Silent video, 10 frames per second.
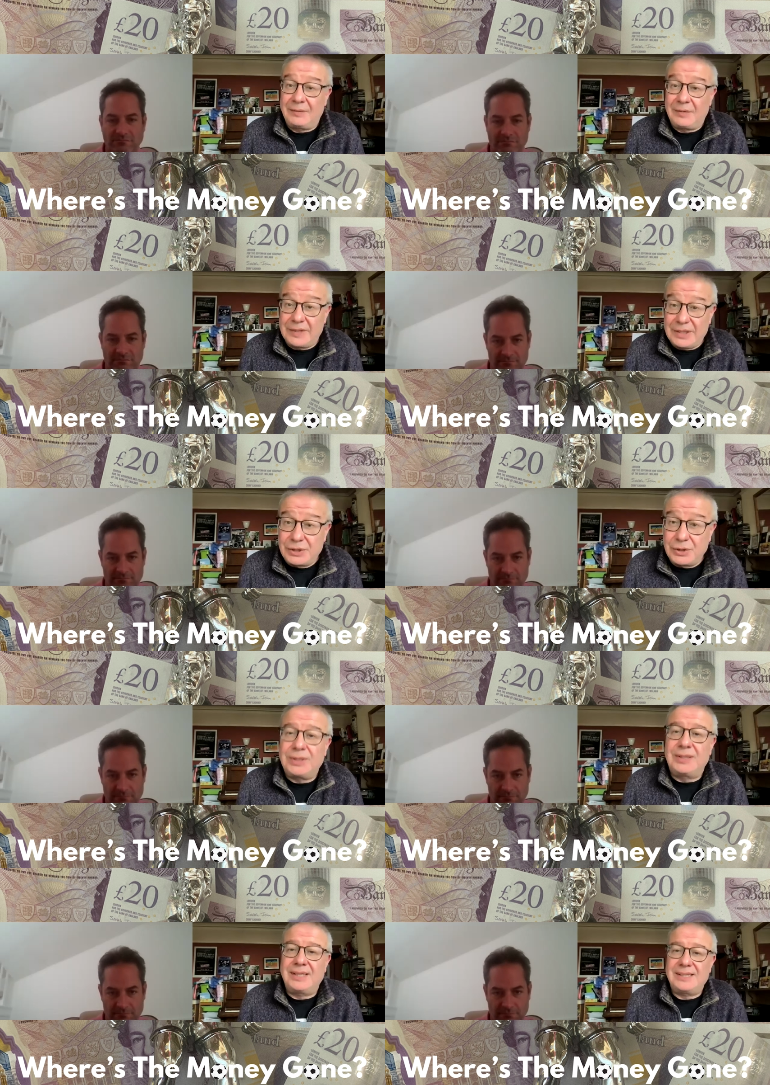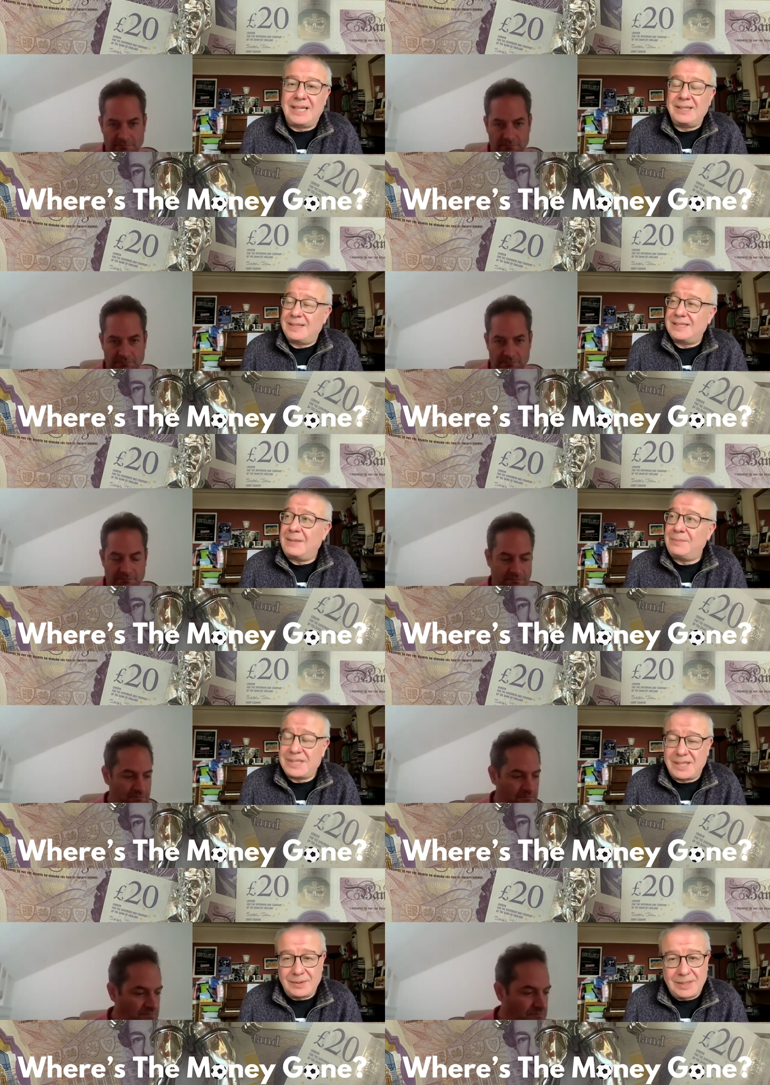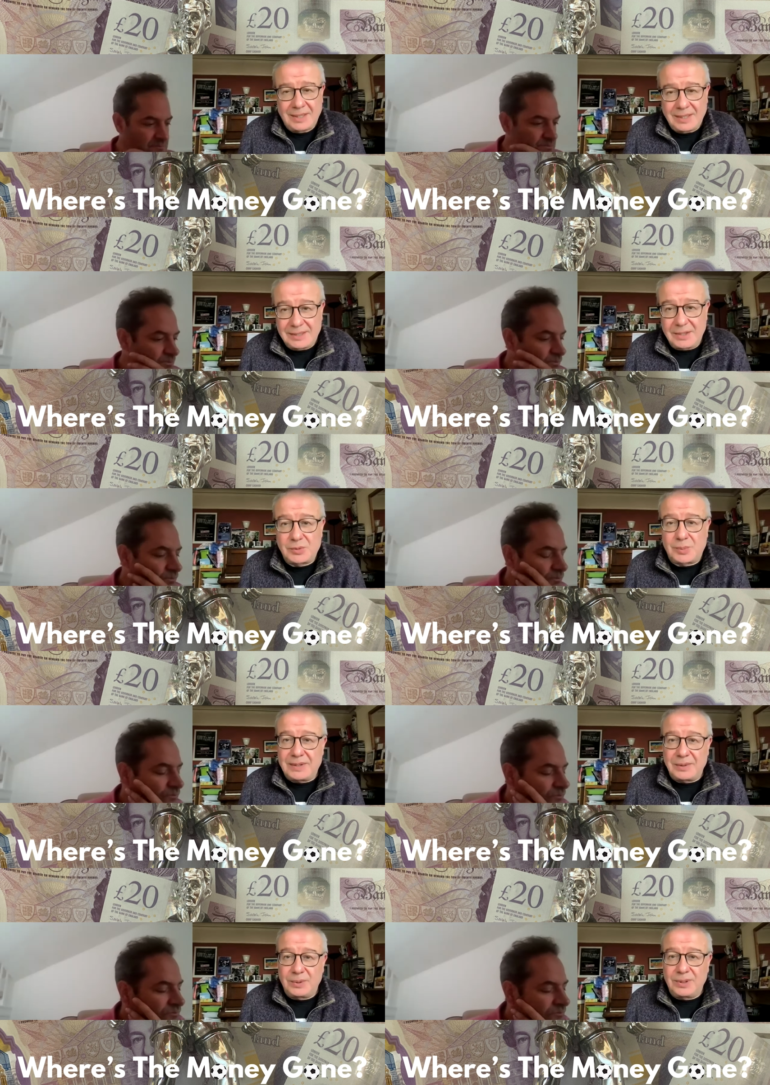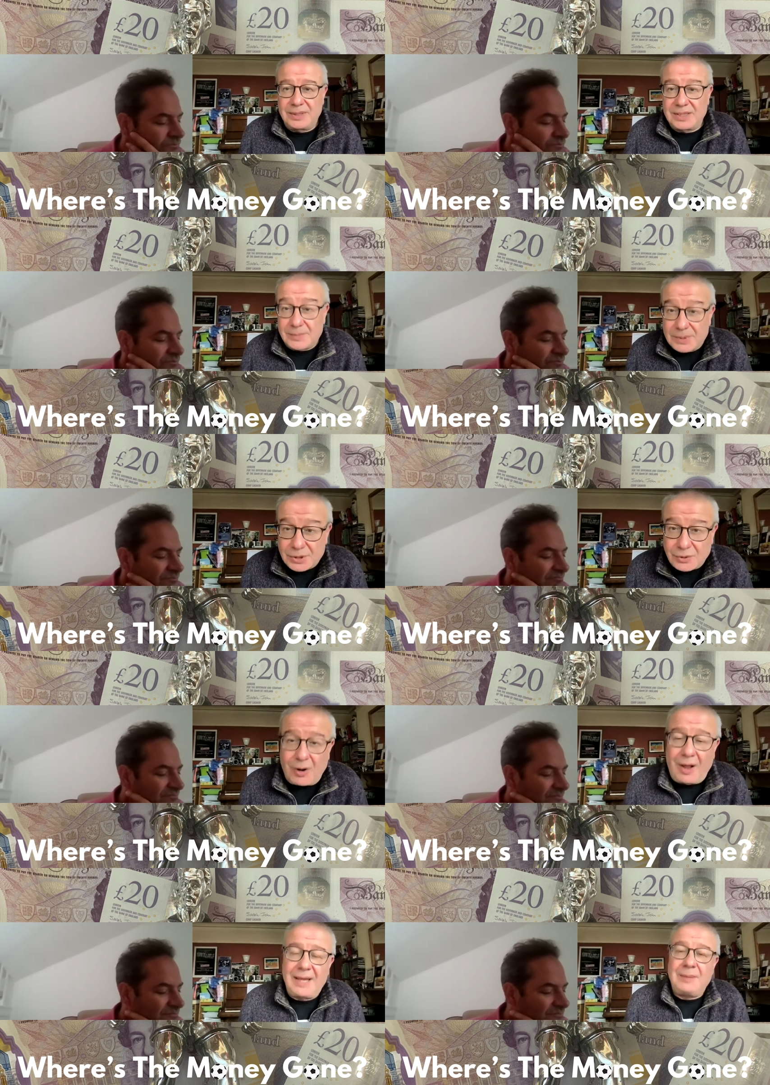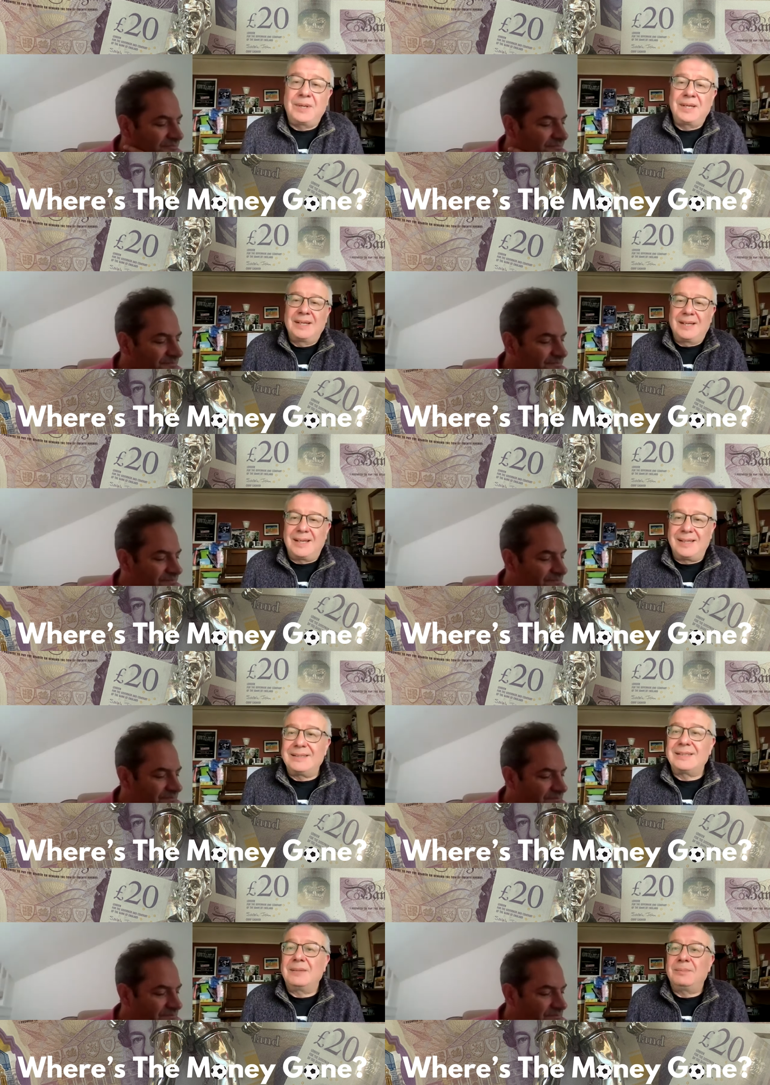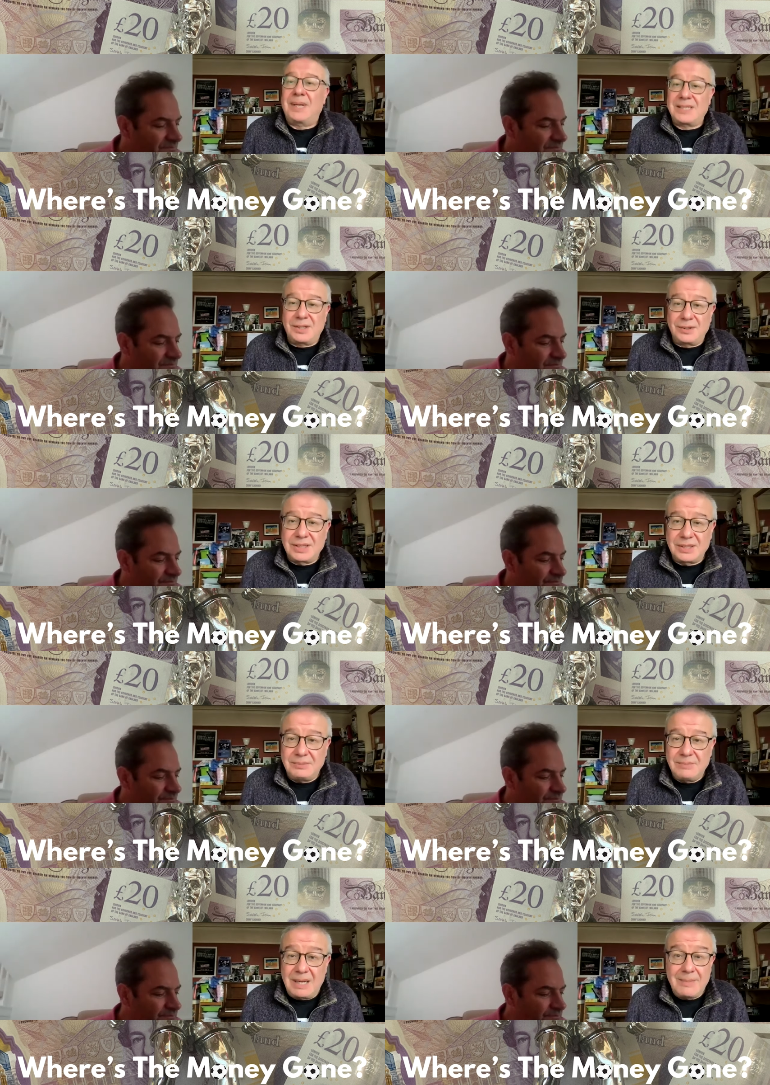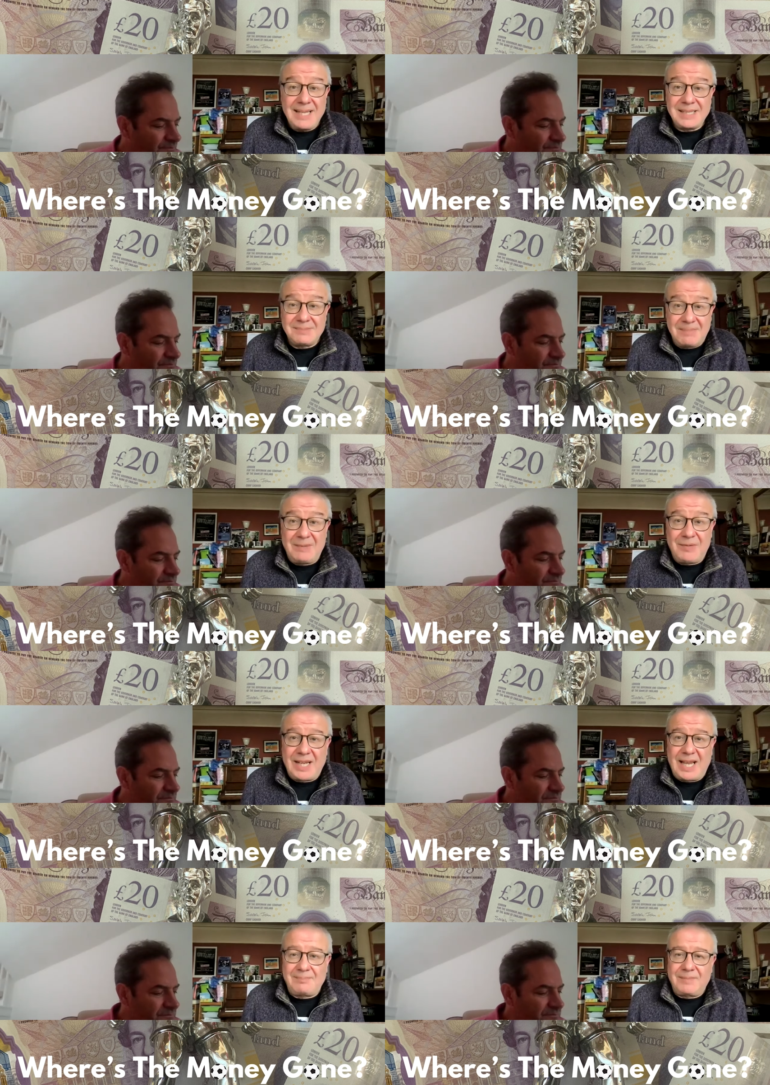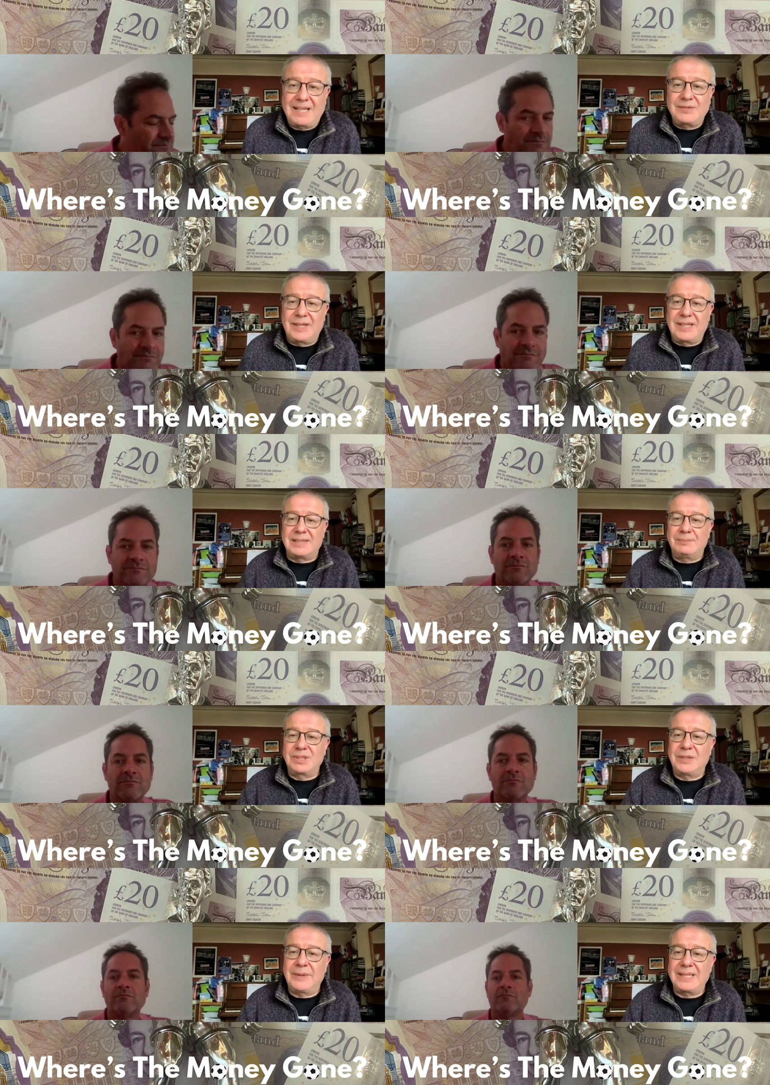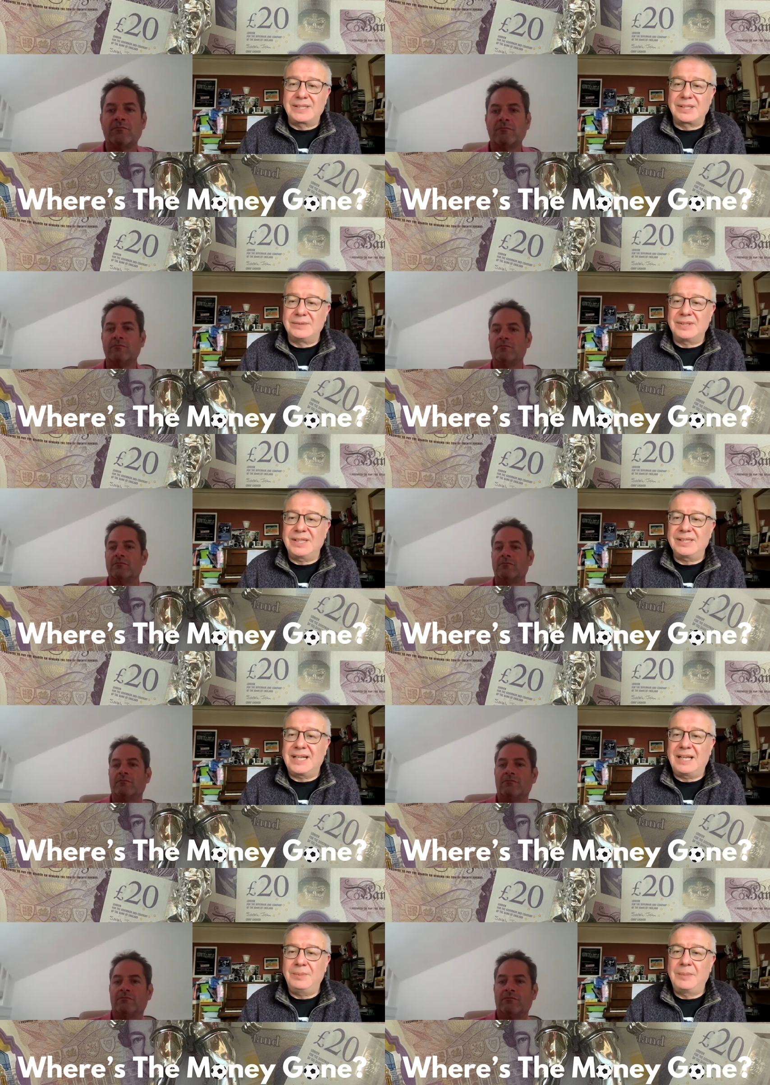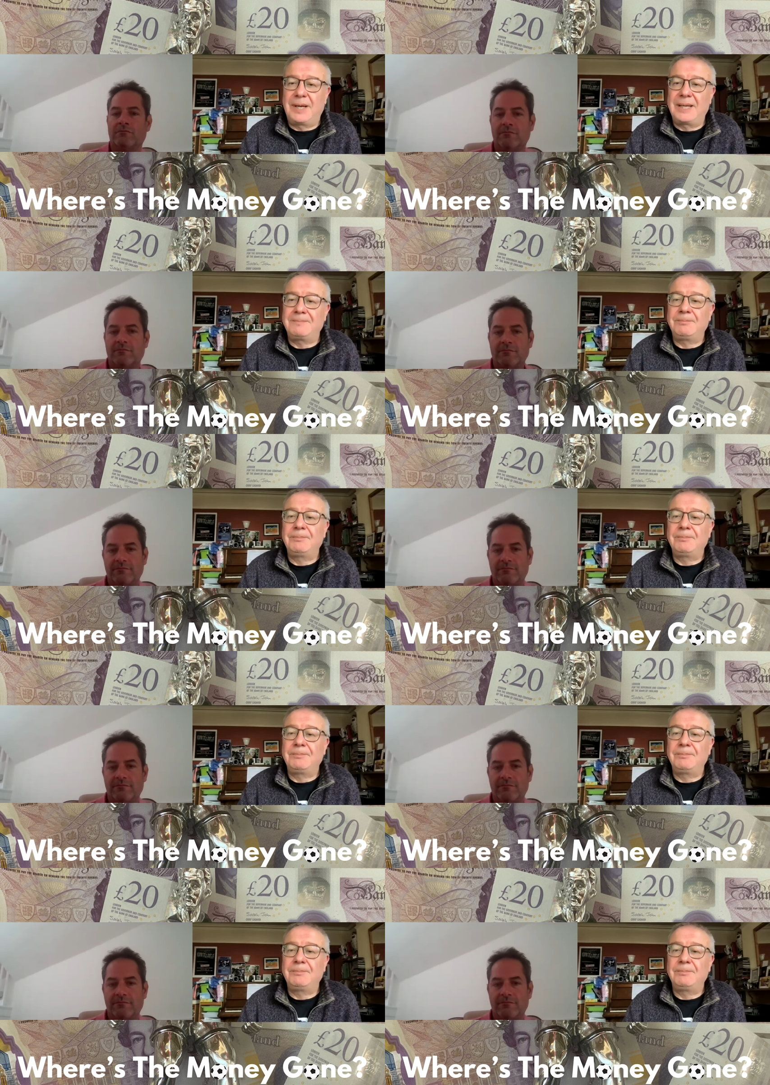Speaker 1: If you've enjoyed these uh, this episode, do spread the word, subscribe, and uh, pass it on to a mate if you can. Thanks for listening. We'll see you again soon. Cheers now. Bye-bye.